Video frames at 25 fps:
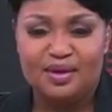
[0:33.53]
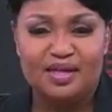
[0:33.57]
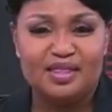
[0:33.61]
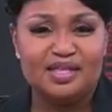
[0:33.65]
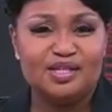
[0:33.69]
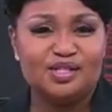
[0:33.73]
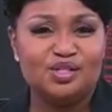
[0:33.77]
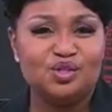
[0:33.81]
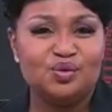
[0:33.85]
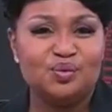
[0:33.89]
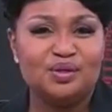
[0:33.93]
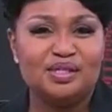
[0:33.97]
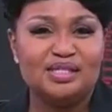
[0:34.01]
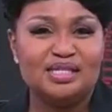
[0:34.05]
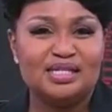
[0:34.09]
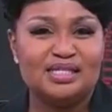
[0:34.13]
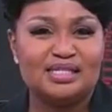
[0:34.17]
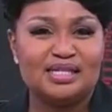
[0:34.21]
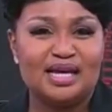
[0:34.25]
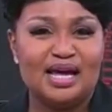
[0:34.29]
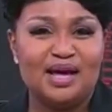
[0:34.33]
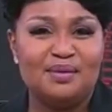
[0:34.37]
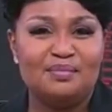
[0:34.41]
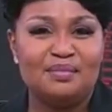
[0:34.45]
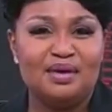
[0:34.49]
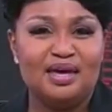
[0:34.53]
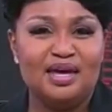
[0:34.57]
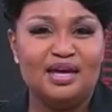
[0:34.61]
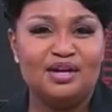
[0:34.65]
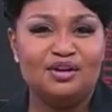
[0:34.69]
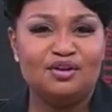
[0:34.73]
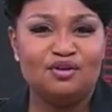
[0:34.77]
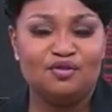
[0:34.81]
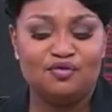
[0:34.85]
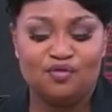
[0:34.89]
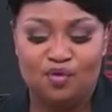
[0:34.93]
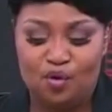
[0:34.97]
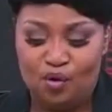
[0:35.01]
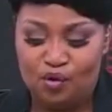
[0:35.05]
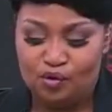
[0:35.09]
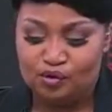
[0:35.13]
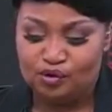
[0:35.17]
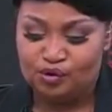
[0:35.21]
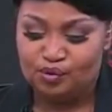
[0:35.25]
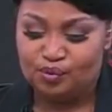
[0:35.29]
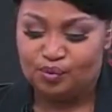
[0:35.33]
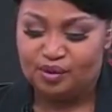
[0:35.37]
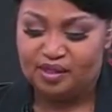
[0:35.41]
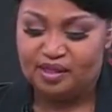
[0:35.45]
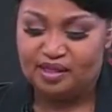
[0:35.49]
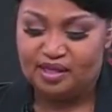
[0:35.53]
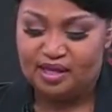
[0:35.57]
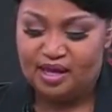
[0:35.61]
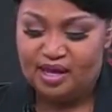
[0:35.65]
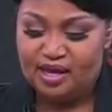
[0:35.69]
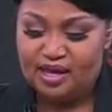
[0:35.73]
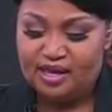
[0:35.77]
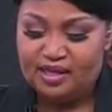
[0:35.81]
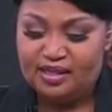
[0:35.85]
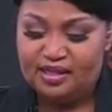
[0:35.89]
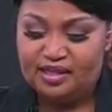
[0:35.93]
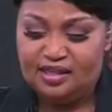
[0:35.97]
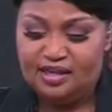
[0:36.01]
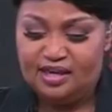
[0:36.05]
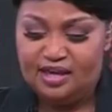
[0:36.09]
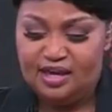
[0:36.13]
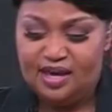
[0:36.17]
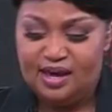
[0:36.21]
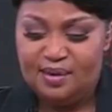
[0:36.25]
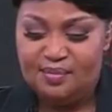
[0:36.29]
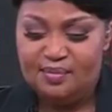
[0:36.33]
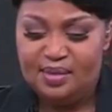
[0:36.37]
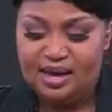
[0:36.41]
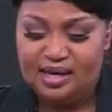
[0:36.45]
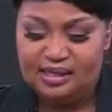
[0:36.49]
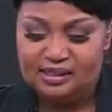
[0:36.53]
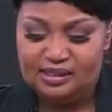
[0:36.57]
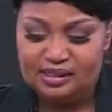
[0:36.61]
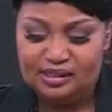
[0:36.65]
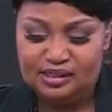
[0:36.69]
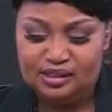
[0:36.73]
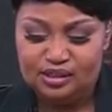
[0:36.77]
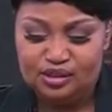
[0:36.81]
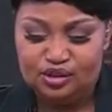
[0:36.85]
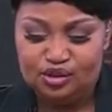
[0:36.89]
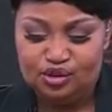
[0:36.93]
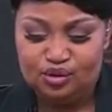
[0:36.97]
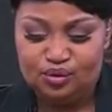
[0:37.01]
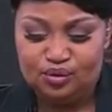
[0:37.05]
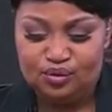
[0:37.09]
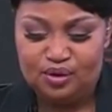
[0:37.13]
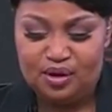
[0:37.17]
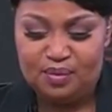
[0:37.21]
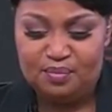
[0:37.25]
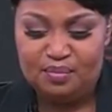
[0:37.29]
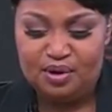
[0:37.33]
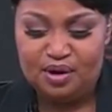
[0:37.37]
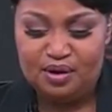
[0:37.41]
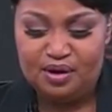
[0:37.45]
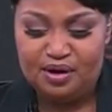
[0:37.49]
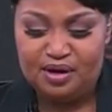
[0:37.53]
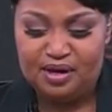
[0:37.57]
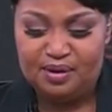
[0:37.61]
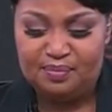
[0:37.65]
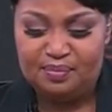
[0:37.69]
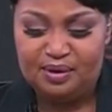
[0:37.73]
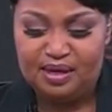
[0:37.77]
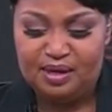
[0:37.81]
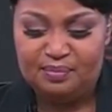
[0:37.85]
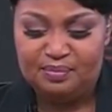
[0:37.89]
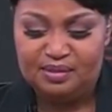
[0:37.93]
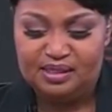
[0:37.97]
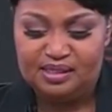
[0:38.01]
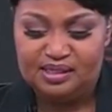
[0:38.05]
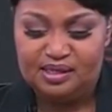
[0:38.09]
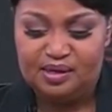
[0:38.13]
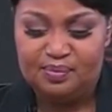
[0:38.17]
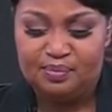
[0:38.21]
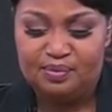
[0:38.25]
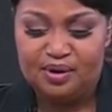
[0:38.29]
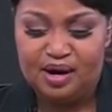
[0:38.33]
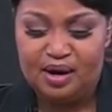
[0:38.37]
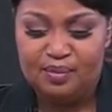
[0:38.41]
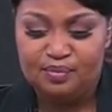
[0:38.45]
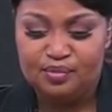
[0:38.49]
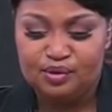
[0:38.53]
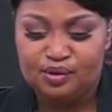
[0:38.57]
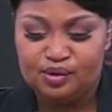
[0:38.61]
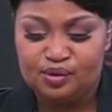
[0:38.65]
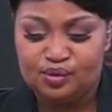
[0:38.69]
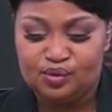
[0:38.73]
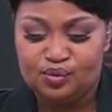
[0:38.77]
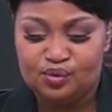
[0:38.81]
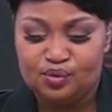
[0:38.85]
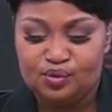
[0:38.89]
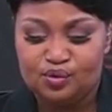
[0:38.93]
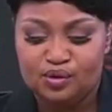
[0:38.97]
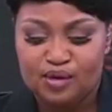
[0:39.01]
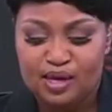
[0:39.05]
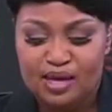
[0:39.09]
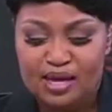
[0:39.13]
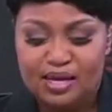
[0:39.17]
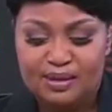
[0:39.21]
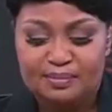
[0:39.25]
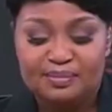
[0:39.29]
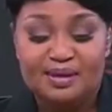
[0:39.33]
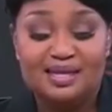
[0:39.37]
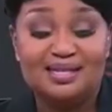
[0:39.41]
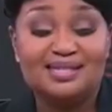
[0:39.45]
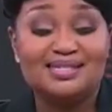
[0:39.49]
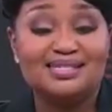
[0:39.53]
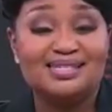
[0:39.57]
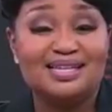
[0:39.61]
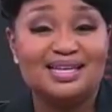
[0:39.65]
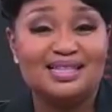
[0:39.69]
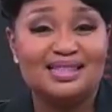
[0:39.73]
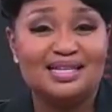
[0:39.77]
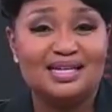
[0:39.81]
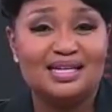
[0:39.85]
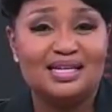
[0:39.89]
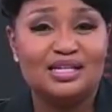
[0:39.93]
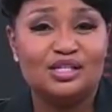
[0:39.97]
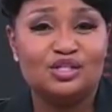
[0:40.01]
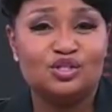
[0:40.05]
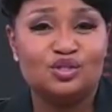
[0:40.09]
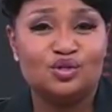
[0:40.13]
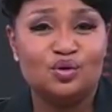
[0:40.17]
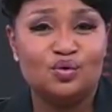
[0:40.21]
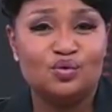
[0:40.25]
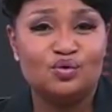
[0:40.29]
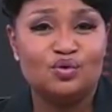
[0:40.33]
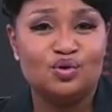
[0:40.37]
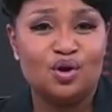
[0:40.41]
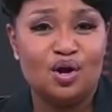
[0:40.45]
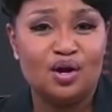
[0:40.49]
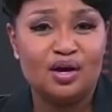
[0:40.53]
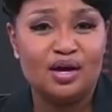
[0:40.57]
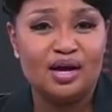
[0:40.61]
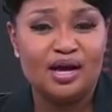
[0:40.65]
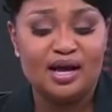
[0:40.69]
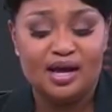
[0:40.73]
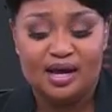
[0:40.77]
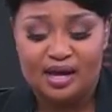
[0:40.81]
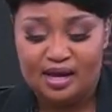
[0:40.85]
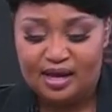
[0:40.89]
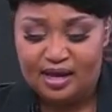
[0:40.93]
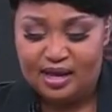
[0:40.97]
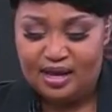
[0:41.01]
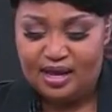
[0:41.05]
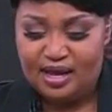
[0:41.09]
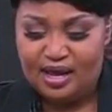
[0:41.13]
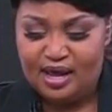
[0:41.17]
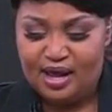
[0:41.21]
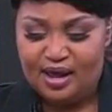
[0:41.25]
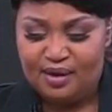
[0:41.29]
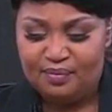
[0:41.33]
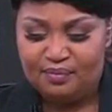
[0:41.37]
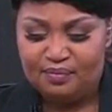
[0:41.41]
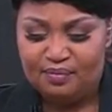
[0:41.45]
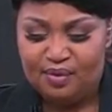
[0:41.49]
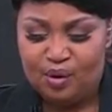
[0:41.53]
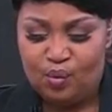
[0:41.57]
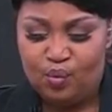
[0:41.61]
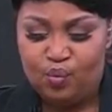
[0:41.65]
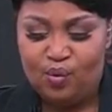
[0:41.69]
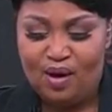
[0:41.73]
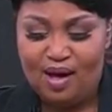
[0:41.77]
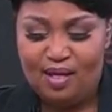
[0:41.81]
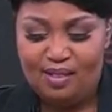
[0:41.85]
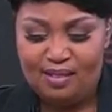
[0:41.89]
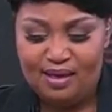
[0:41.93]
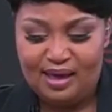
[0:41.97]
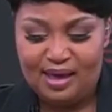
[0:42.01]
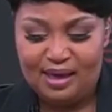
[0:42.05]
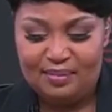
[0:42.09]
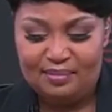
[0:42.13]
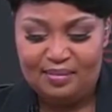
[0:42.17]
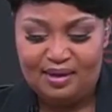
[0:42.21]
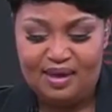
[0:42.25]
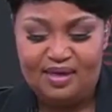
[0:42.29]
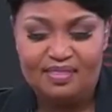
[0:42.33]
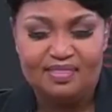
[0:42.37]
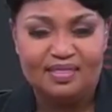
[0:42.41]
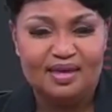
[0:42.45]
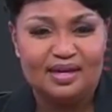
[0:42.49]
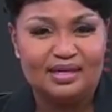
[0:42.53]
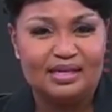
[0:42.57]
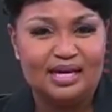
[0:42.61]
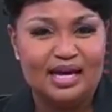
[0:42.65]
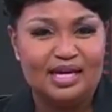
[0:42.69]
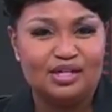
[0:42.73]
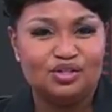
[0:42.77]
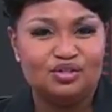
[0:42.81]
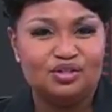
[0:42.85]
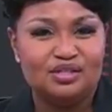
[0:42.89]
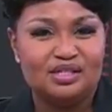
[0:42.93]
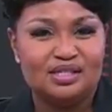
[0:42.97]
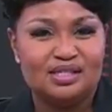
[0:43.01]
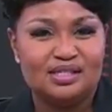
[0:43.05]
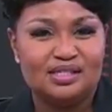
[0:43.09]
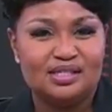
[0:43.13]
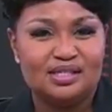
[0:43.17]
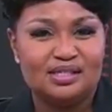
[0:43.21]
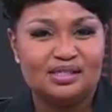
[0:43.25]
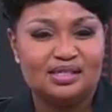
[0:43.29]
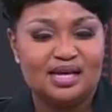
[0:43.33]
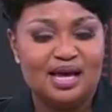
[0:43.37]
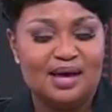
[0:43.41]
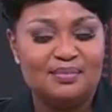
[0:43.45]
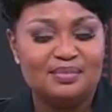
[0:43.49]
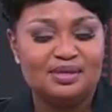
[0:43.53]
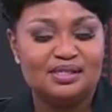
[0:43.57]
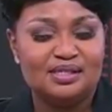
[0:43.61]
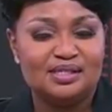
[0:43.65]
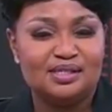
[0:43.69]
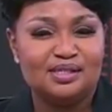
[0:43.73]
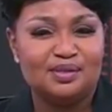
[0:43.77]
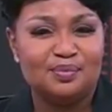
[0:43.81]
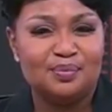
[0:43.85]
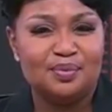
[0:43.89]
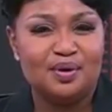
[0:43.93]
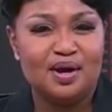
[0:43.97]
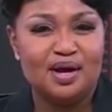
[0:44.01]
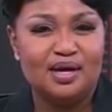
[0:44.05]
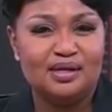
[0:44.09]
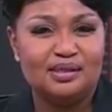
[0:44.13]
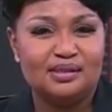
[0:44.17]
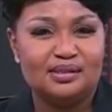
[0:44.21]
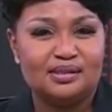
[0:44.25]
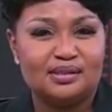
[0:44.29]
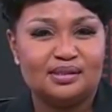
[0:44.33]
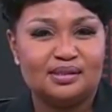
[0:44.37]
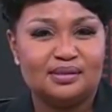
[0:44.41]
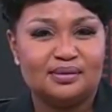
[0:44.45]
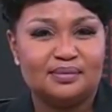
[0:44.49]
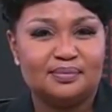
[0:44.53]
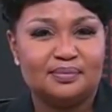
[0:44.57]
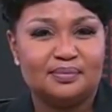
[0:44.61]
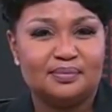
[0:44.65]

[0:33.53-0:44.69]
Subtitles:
This tweet has come in, of course, with the ambassador to America being Mr. Ibrahim Rasool being said that he's no longer welcome in that country. Does this come as a surprise?